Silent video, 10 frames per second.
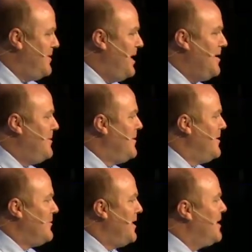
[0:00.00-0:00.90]
Now,
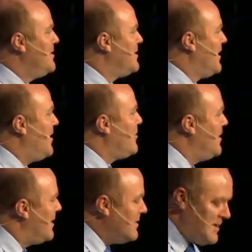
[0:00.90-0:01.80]
we're not under the law. We're
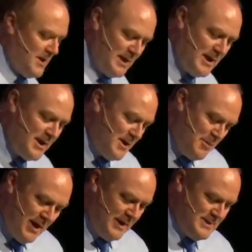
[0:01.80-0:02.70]
not looking to kill
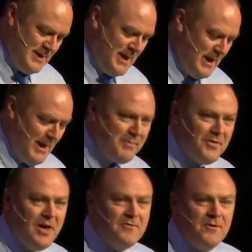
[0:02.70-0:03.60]
anybody today. I'm
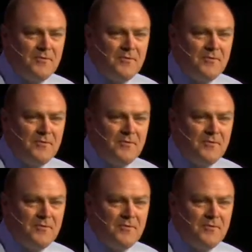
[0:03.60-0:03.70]
thankful